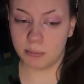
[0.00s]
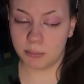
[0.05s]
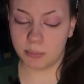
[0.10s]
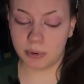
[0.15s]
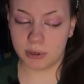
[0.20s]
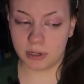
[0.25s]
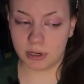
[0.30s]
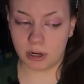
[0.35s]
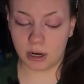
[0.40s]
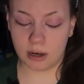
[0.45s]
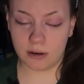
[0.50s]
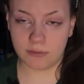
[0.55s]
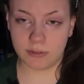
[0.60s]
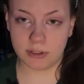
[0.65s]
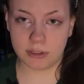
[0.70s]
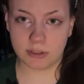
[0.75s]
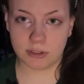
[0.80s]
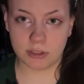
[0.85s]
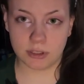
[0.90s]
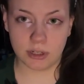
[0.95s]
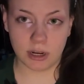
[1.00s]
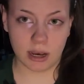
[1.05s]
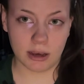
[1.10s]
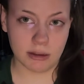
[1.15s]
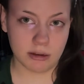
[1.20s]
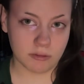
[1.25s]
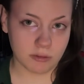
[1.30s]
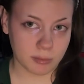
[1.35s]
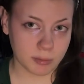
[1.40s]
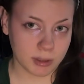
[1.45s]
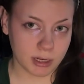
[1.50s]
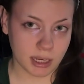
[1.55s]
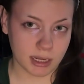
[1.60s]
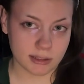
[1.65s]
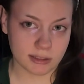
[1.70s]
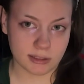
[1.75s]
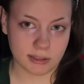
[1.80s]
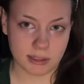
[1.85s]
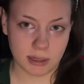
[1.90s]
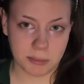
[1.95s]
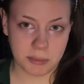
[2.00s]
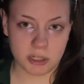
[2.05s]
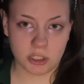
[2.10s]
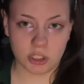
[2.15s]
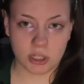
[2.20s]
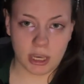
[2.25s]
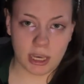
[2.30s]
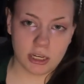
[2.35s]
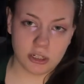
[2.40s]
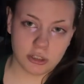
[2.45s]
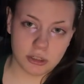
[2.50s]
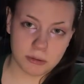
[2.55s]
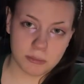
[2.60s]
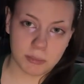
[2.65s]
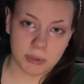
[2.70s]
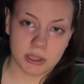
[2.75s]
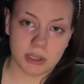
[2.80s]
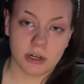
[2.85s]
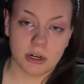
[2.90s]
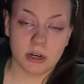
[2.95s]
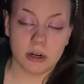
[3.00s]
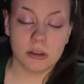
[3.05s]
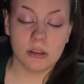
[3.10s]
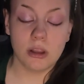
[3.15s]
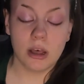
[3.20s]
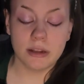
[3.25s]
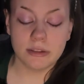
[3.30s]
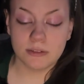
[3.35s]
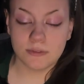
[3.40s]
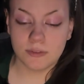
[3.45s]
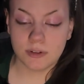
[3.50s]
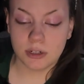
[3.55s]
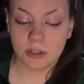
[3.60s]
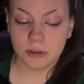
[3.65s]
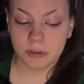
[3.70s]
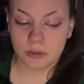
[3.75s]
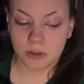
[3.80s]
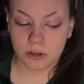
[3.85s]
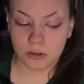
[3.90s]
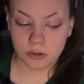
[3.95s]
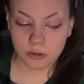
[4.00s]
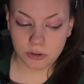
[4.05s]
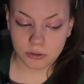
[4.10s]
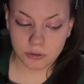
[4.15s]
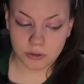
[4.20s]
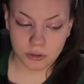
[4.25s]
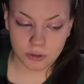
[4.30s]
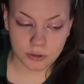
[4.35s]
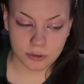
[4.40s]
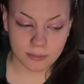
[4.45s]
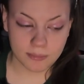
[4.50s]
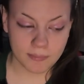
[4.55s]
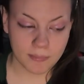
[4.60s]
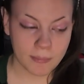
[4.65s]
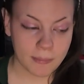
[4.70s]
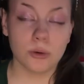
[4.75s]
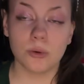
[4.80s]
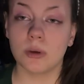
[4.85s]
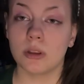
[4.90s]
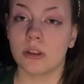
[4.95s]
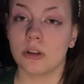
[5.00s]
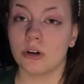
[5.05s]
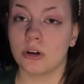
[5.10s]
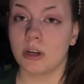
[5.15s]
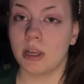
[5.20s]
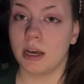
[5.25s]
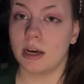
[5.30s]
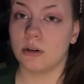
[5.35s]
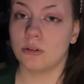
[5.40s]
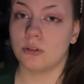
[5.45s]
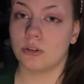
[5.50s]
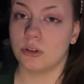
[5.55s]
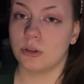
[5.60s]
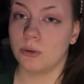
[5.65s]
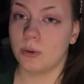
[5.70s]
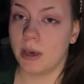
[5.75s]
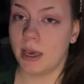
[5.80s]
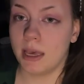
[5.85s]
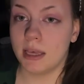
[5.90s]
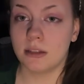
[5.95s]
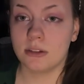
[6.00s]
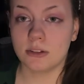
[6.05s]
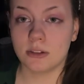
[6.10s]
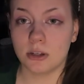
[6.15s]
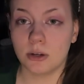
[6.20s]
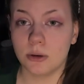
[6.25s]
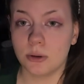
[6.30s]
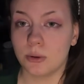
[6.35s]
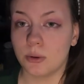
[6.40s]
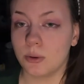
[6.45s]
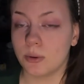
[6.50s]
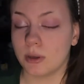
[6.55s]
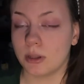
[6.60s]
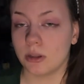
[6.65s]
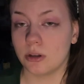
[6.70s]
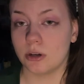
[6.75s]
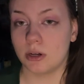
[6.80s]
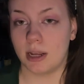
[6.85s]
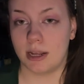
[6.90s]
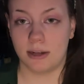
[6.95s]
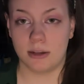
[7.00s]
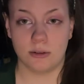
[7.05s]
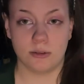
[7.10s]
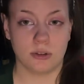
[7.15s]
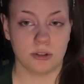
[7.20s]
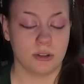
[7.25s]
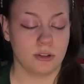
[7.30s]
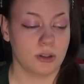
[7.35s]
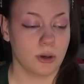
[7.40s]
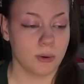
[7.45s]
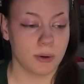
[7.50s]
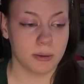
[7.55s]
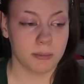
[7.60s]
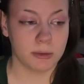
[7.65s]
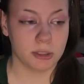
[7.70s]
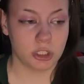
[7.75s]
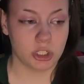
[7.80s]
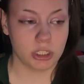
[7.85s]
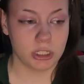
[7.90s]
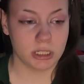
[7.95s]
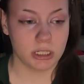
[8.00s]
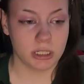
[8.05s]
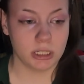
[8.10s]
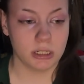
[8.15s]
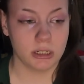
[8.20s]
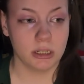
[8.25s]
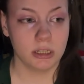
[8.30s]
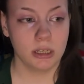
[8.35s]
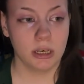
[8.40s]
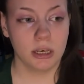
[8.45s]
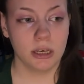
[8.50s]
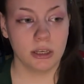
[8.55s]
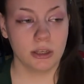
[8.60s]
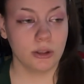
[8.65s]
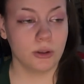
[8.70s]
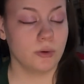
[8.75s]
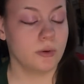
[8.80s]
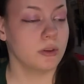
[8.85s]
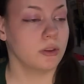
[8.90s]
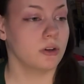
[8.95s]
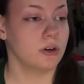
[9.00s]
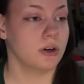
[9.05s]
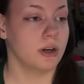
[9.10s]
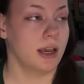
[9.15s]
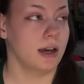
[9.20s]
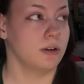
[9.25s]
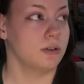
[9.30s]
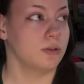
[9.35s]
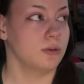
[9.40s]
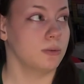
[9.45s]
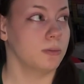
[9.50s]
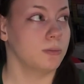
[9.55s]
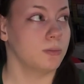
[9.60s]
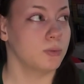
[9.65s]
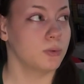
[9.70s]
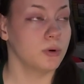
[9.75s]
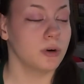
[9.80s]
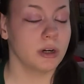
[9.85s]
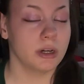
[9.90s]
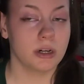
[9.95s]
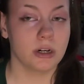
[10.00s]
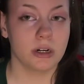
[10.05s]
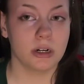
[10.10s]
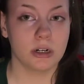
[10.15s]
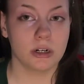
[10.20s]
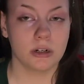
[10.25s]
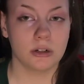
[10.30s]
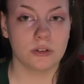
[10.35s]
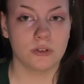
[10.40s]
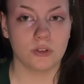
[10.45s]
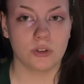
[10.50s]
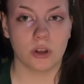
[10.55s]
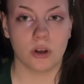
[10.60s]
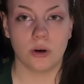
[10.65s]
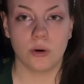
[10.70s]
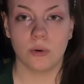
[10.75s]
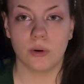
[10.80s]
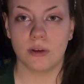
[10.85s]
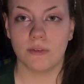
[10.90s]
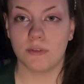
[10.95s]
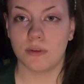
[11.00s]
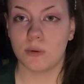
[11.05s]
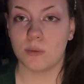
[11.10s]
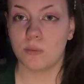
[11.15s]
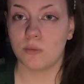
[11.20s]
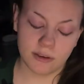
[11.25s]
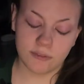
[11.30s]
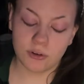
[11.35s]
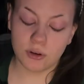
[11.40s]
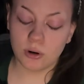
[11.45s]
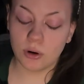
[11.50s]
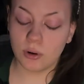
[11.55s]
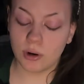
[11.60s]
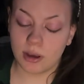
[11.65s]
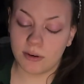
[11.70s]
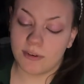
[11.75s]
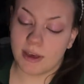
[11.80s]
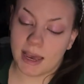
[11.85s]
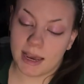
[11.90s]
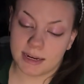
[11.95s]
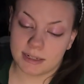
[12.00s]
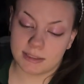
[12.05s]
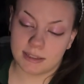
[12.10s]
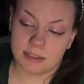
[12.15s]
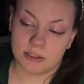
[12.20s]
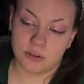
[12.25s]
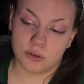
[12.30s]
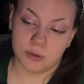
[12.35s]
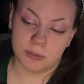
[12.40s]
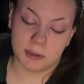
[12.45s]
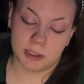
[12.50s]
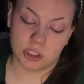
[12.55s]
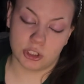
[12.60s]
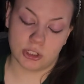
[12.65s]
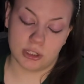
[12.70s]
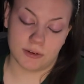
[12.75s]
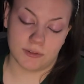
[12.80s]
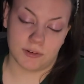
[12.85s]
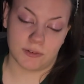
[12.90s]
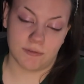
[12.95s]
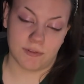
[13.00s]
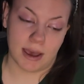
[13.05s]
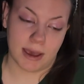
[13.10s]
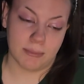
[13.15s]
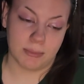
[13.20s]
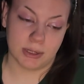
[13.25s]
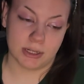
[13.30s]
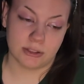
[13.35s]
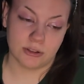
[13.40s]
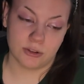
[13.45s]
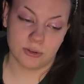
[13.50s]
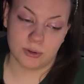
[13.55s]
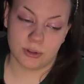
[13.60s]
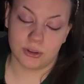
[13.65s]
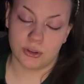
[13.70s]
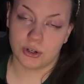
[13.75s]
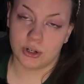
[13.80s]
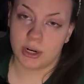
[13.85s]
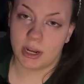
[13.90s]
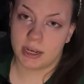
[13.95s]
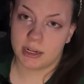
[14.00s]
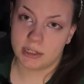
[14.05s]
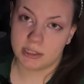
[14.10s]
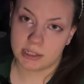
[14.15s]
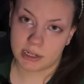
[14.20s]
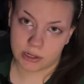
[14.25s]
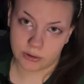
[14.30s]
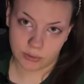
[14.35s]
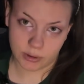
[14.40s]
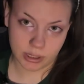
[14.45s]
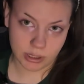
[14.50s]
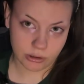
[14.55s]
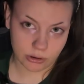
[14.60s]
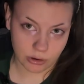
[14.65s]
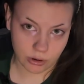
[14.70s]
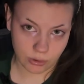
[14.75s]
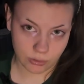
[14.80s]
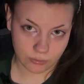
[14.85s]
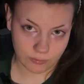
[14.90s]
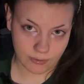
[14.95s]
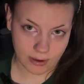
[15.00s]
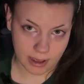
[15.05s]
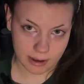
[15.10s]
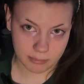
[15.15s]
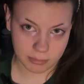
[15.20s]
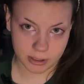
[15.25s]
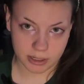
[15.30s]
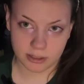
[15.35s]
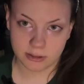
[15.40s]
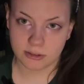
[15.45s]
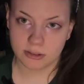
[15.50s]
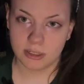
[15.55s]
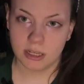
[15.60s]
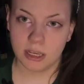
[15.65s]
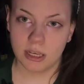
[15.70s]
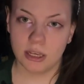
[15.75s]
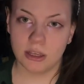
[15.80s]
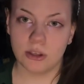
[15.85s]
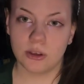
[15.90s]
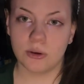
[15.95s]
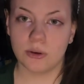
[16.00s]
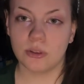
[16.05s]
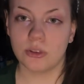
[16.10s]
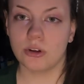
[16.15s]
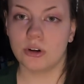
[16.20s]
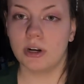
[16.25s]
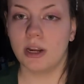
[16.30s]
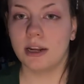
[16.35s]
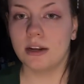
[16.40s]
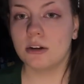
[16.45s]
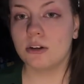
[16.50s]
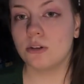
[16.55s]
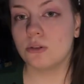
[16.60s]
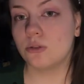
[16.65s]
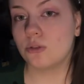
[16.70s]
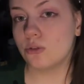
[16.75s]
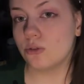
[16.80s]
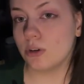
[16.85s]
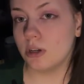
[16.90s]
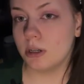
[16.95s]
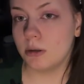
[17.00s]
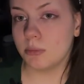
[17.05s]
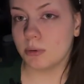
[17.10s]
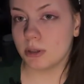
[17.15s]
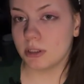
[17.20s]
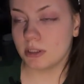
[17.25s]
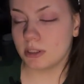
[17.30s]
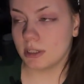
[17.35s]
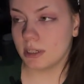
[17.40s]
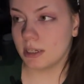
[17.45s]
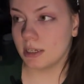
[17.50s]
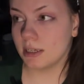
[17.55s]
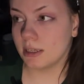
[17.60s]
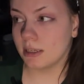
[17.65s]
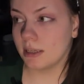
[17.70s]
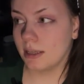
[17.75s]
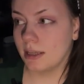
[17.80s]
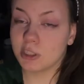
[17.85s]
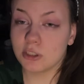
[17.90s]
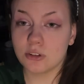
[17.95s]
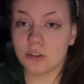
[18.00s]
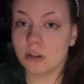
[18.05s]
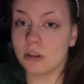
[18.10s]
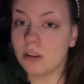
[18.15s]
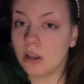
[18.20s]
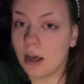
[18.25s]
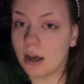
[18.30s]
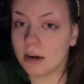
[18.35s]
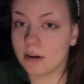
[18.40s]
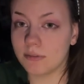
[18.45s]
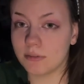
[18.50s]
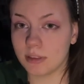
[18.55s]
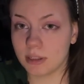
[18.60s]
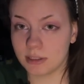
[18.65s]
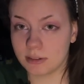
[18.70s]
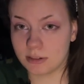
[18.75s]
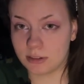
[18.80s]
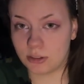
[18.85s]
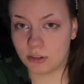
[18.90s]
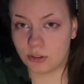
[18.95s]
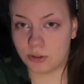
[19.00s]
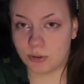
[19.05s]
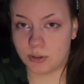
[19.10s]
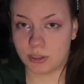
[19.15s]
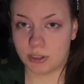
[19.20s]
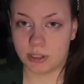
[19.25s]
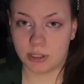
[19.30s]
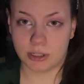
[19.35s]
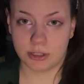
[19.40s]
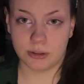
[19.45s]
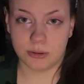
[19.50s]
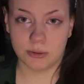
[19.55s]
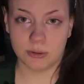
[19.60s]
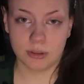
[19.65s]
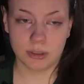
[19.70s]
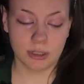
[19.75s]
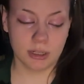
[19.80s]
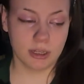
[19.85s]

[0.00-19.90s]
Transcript: but obviously not everybody has the same education, but there are lots of videos on YouTube. You can learn how to hand sew, you can learn how to use a sewing machine, you can learn how to embroider. So if you don't have access to a bunch of different fabrics, you can learn how to decorate your own fabrics. You can learn how to do screen printing. There's a lot of things that you can do